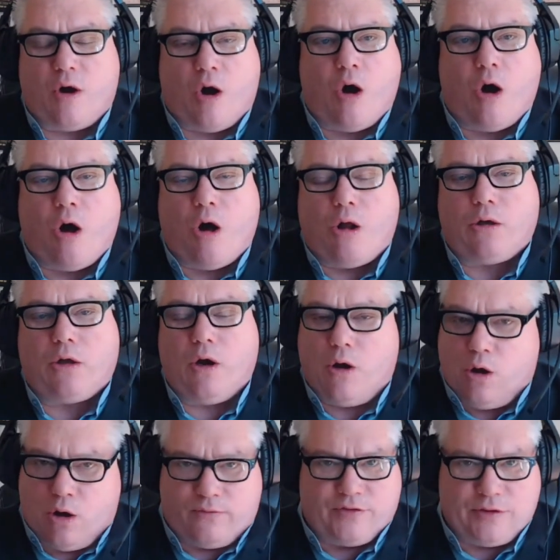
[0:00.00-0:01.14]
all
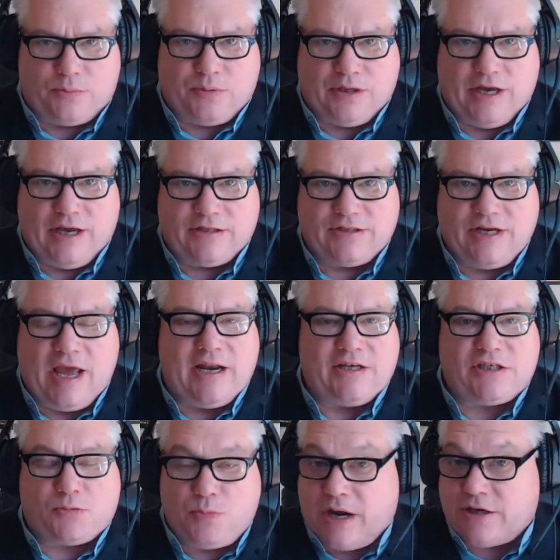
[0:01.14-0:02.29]
over the place, and
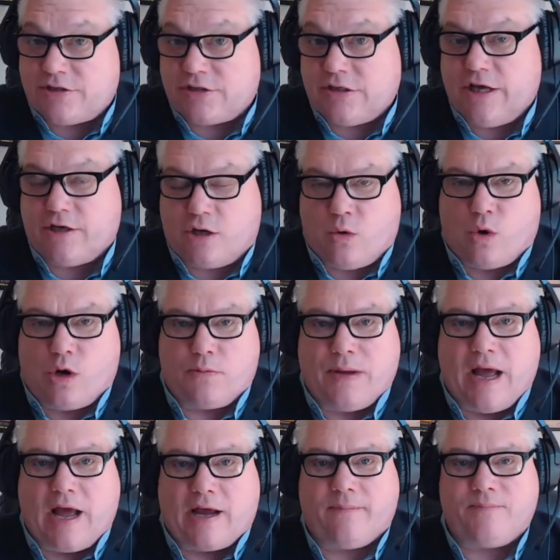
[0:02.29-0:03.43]
especially at
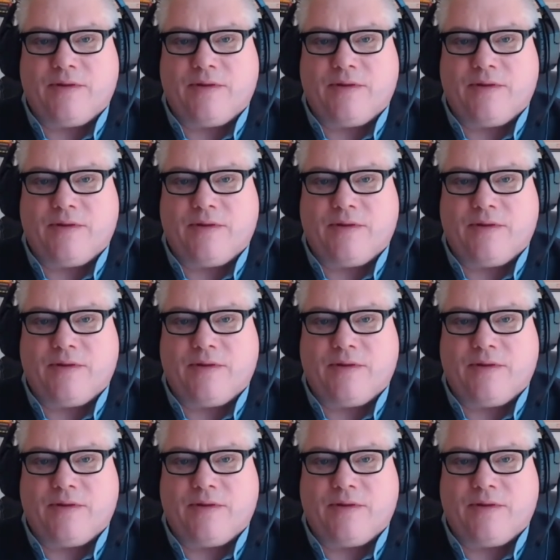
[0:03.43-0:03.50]
quarterback.